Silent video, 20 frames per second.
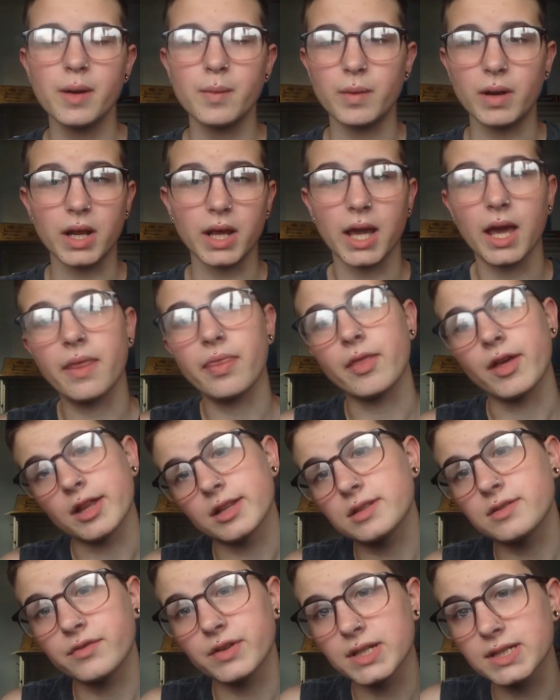but again,
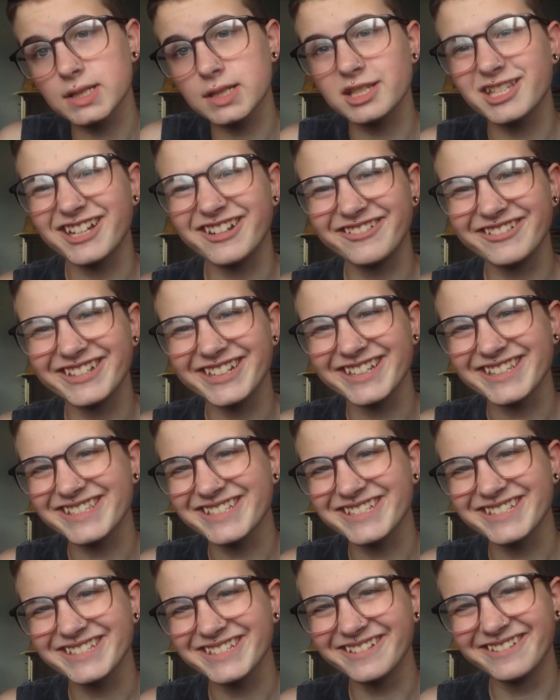that's fixed itself, it
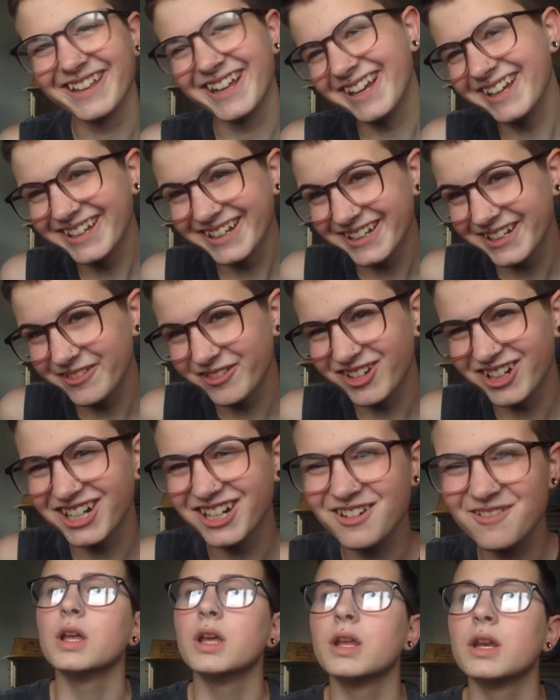doesn't do that anymore.
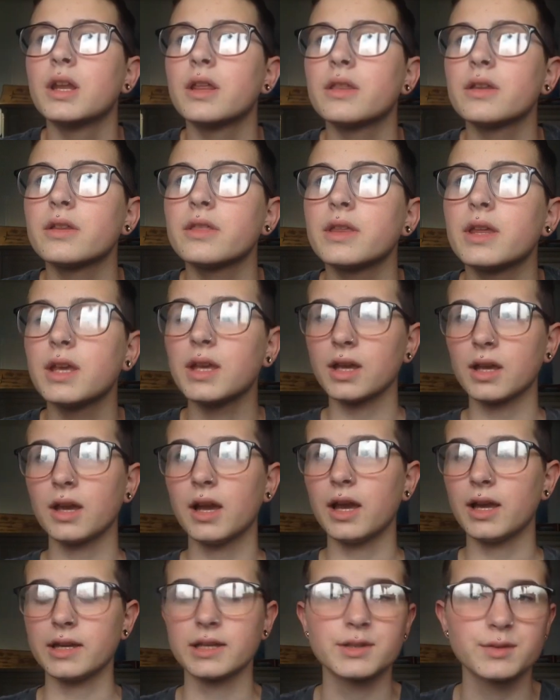Another thing
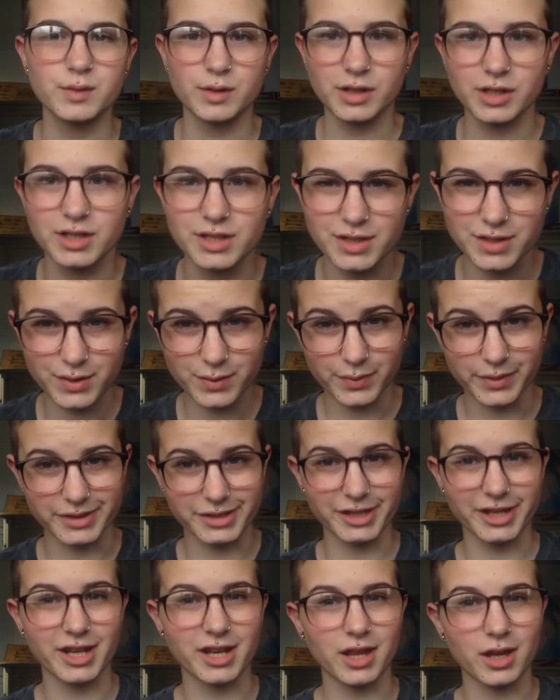I experienced
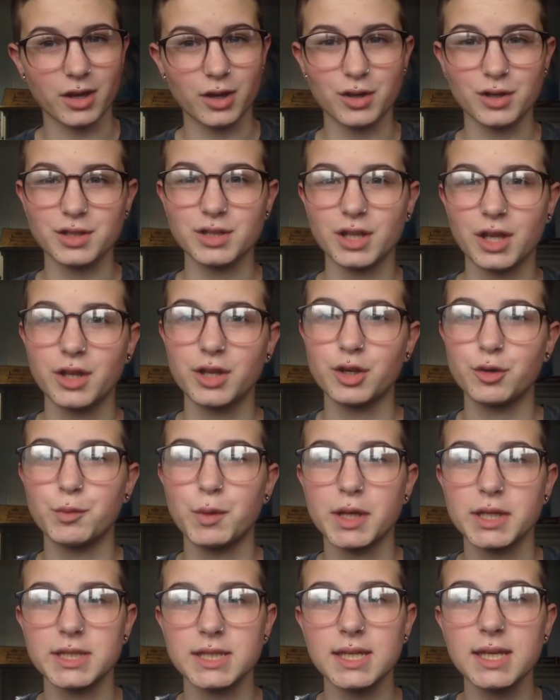was it getting hooked under
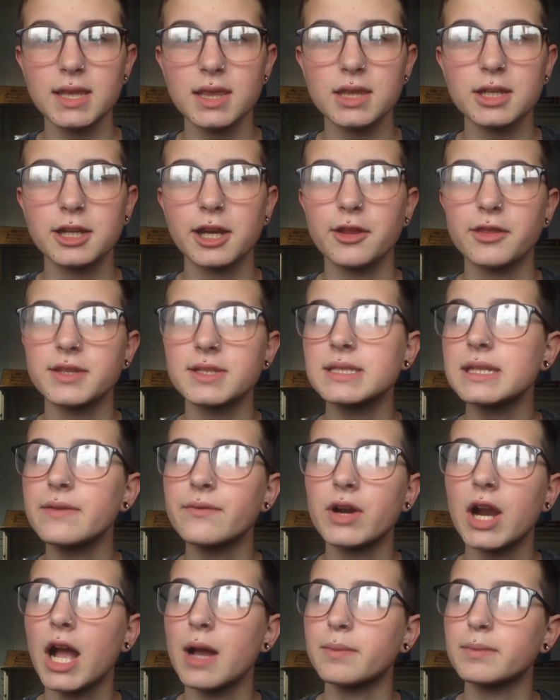my teeth. Now this
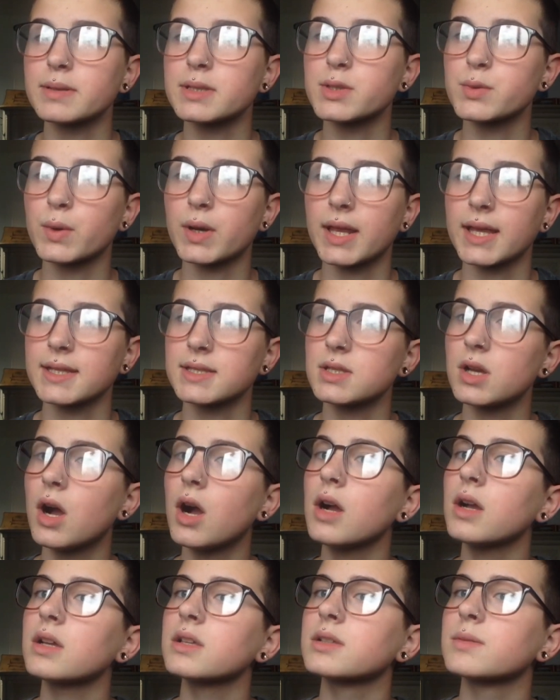never happens when I
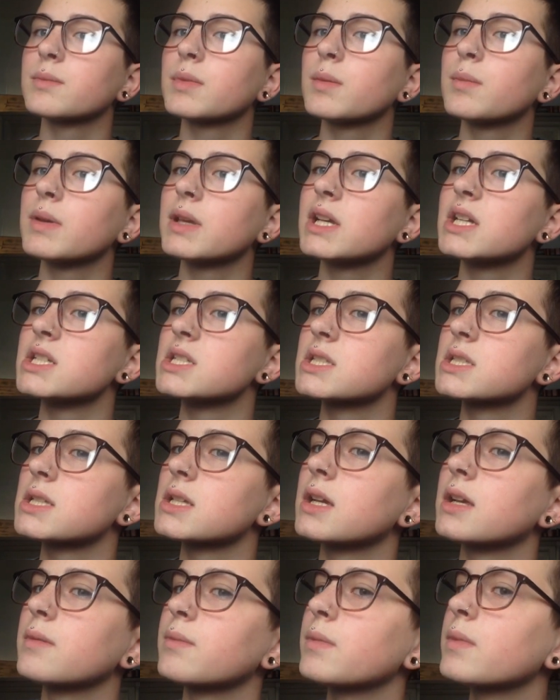talk, simply because
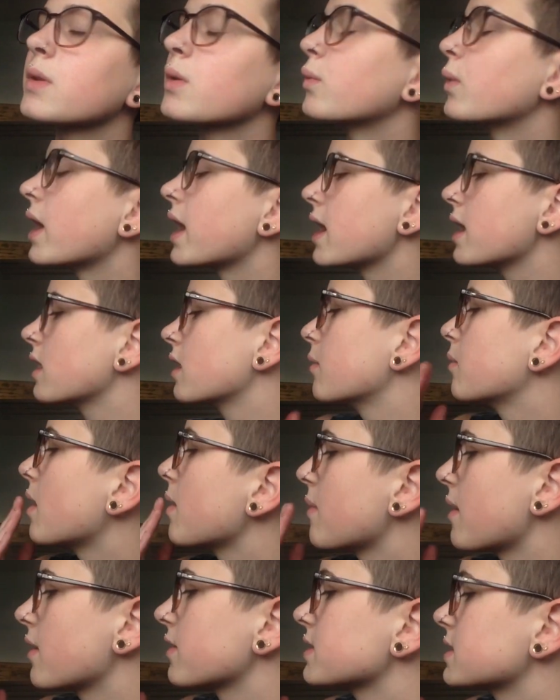the way that
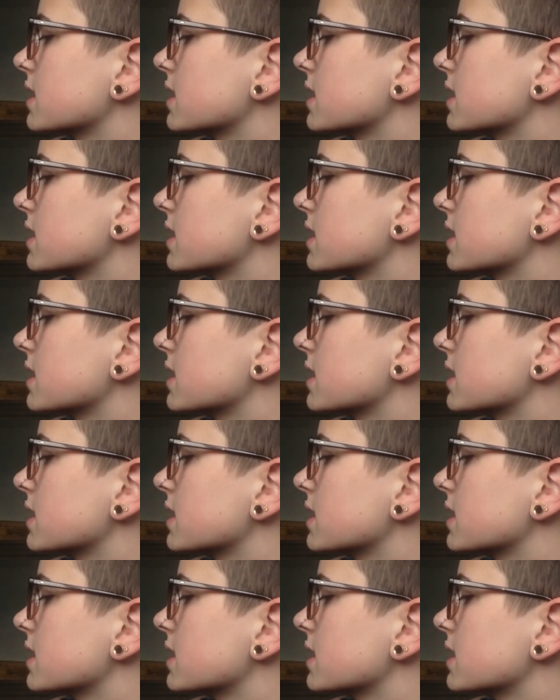my mouth